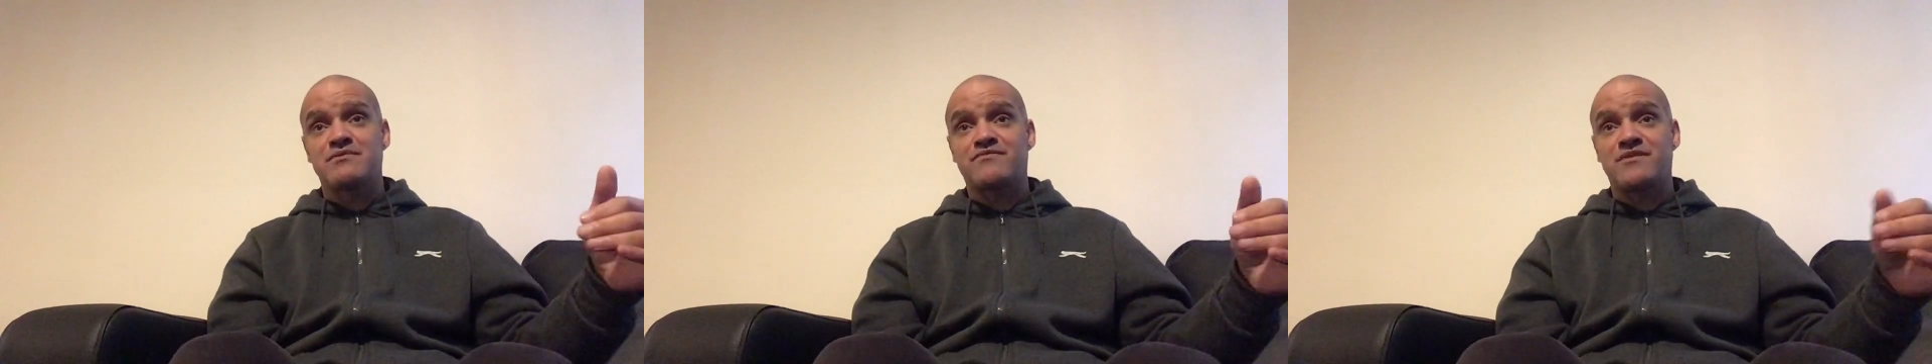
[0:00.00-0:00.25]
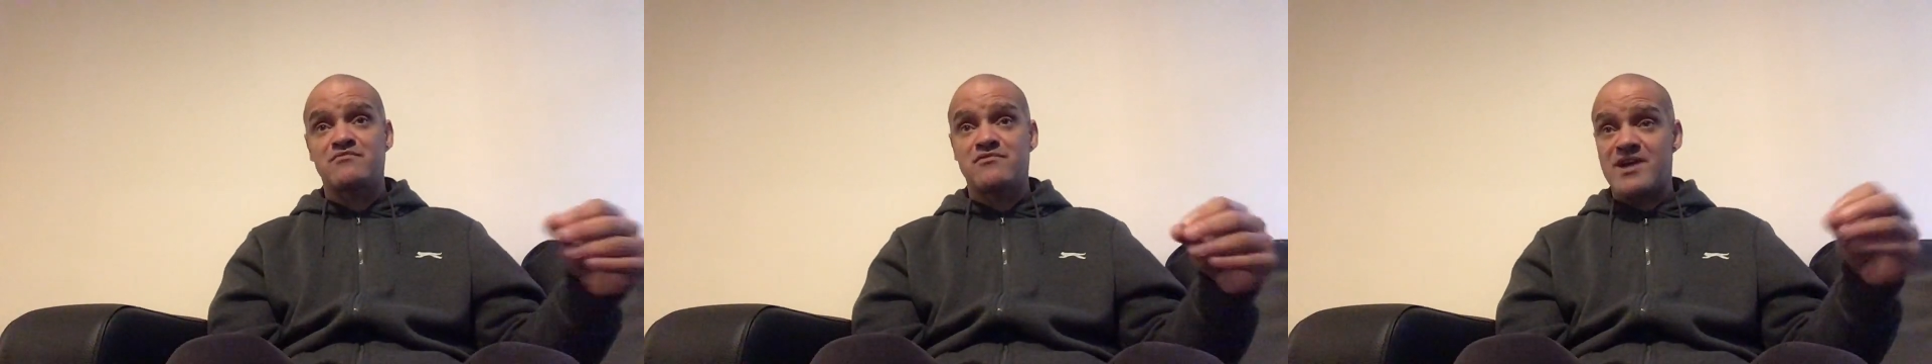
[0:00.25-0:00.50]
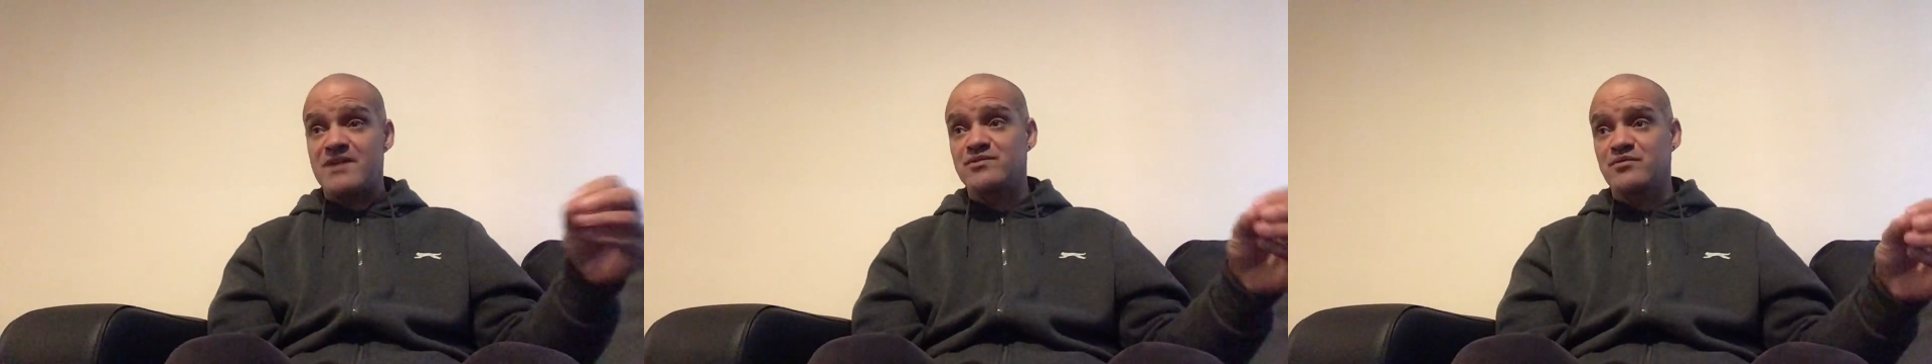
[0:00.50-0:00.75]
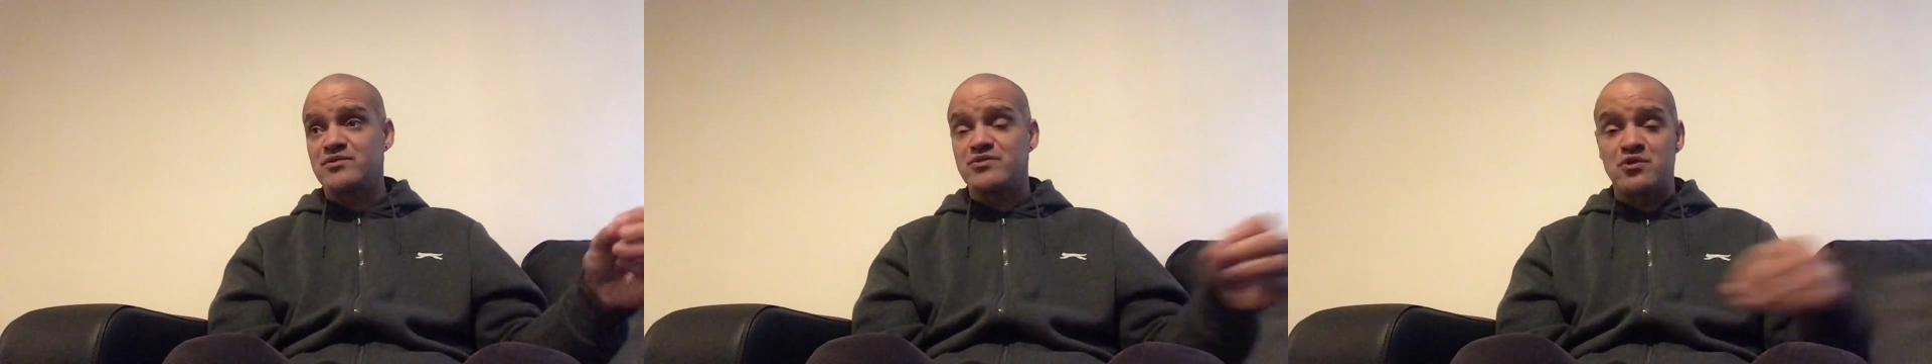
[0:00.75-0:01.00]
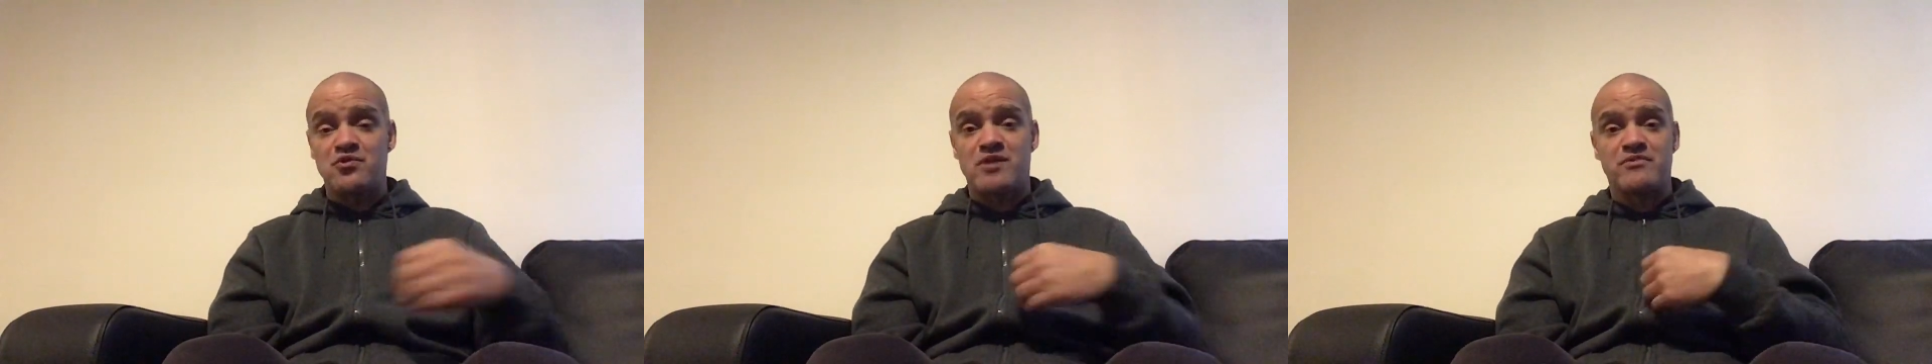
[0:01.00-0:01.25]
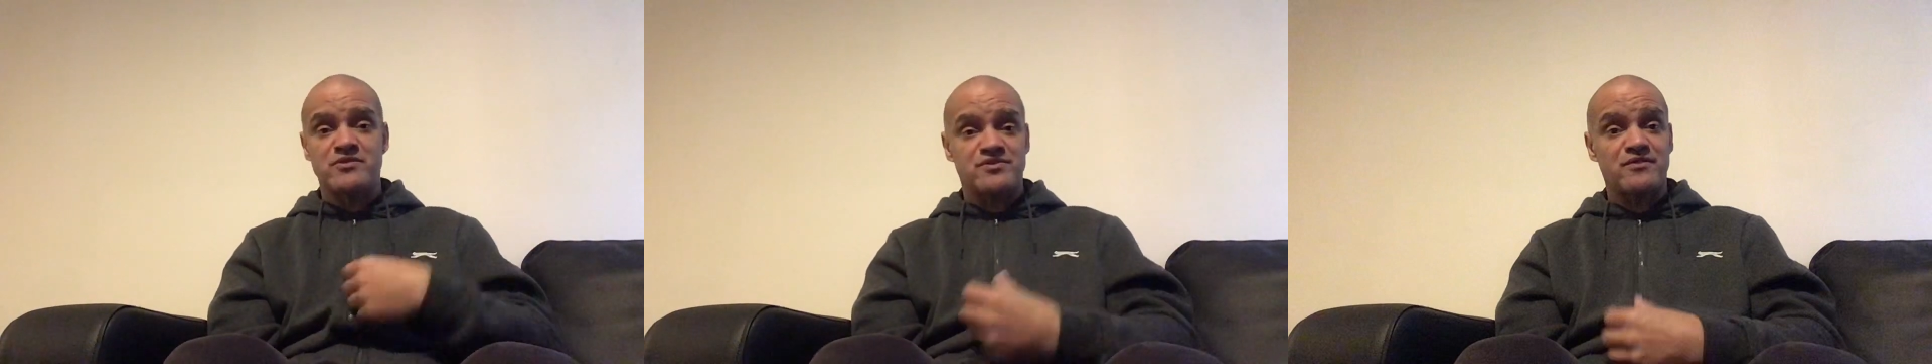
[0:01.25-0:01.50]
from around the world who I'm
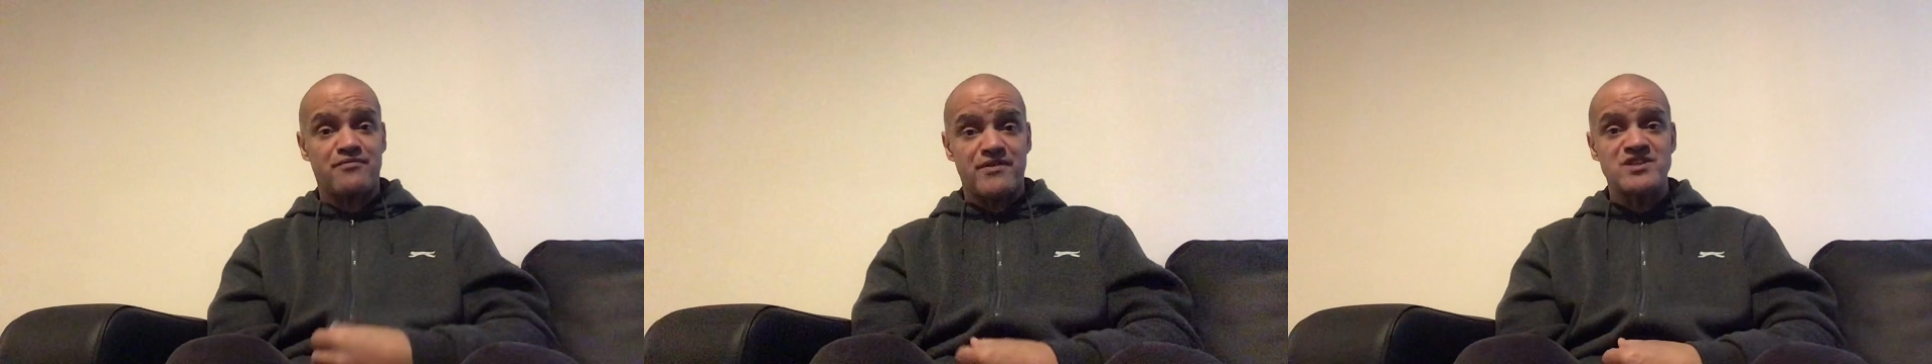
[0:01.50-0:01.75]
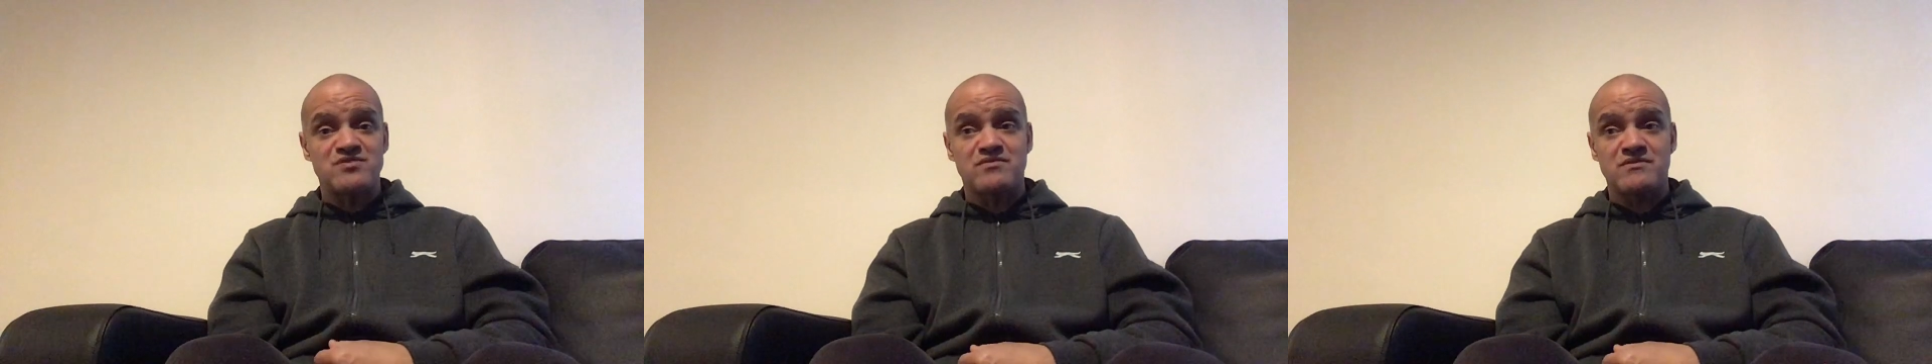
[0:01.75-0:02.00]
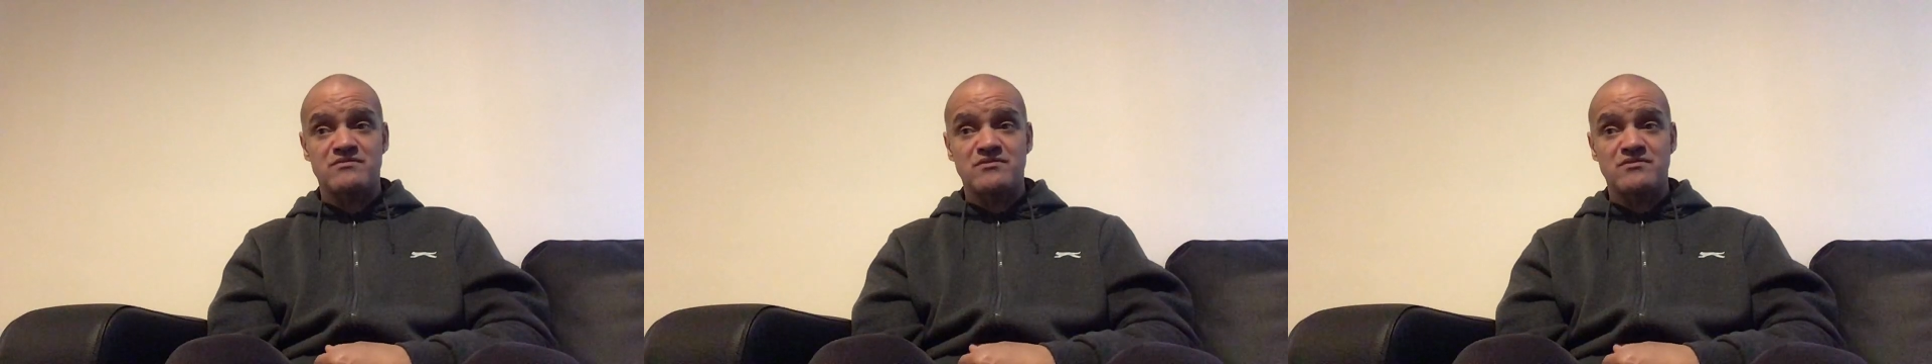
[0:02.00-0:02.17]
also friends with,